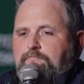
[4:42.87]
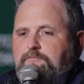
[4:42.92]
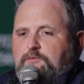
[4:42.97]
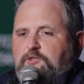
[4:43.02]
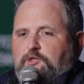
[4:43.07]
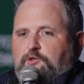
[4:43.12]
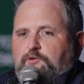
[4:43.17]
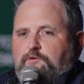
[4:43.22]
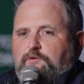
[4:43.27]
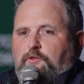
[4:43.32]

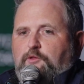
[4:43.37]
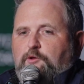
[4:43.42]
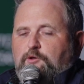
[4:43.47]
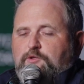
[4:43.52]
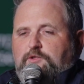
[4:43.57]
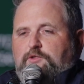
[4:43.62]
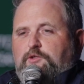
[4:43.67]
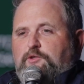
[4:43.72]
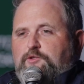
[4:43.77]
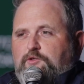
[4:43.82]
So
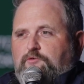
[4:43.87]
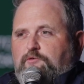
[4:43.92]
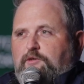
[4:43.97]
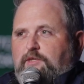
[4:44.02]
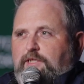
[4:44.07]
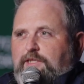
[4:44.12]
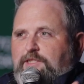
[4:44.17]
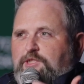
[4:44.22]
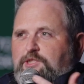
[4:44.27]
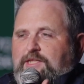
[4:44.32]
those are
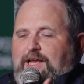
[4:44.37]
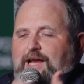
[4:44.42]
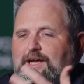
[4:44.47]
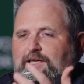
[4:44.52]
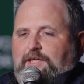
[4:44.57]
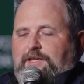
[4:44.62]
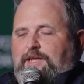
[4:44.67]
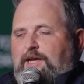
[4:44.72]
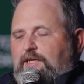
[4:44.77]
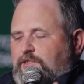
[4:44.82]
really just that
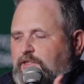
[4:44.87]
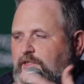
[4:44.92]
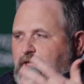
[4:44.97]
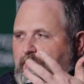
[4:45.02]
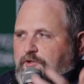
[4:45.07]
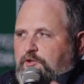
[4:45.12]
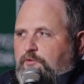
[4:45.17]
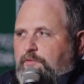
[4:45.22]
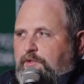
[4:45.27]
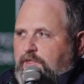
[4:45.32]
connection,
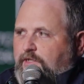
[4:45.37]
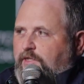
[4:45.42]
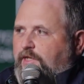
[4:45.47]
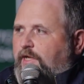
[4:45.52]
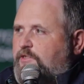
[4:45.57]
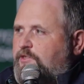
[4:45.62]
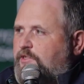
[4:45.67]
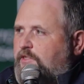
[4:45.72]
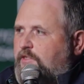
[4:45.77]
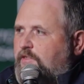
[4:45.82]
that human
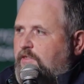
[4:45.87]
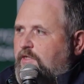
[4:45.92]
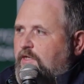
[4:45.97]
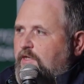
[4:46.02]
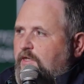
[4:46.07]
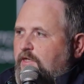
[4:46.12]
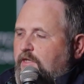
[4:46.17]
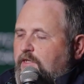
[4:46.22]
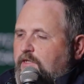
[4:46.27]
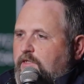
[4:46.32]
connection
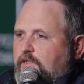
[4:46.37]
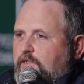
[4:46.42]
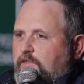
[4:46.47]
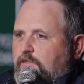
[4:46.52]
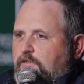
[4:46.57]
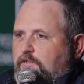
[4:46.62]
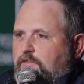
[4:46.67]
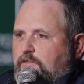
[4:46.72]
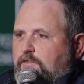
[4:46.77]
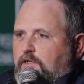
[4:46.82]

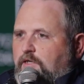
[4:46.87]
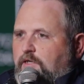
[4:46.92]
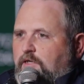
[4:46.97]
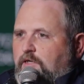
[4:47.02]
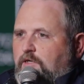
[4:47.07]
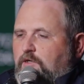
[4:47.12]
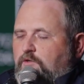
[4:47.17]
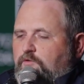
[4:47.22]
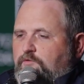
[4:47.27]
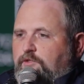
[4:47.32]
is
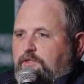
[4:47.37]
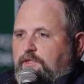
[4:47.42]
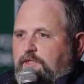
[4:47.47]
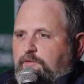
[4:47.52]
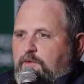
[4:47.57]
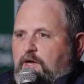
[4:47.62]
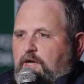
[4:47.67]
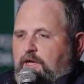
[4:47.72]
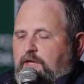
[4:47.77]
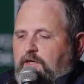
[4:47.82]
really
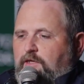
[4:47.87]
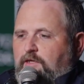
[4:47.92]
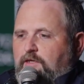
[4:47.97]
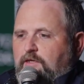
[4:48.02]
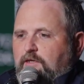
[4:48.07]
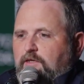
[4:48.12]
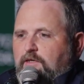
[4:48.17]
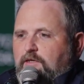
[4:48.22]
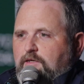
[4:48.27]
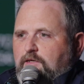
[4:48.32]
my
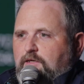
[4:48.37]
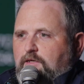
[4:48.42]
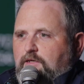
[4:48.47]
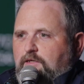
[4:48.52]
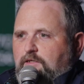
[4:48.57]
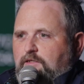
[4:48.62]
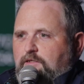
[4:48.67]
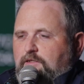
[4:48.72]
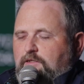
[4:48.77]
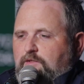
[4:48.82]

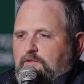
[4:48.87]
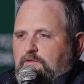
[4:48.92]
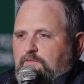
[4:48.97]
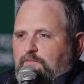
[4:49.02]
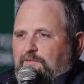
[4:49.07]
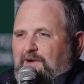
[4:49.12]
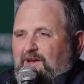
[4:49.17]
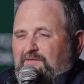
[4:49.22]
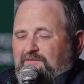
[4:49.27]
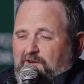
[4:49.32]

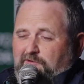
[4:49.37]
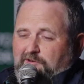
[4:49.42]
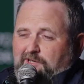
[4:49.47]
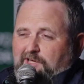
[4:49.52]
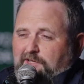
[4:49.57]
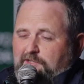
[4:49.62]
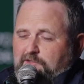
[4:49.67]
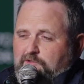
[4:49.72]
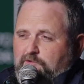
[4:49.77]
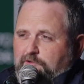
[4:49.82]
favorite
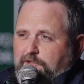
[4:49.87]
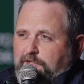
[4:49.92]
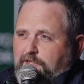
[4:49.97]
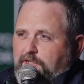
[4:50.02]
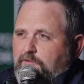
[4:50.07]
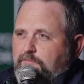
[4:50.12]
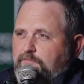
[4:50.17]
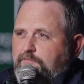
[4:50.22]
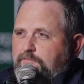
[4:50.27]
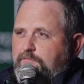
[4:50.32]
kind of
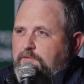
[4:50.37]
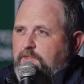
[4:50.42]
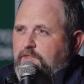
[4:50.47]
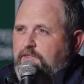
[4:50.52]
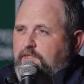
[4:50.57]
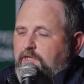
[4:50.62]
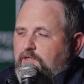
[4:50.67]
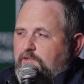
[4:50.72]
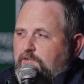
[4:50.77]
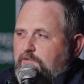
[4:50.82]
story to
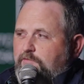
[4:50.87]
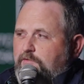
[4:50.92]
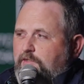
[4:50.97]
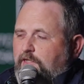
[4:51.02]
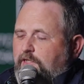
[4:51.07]
tell.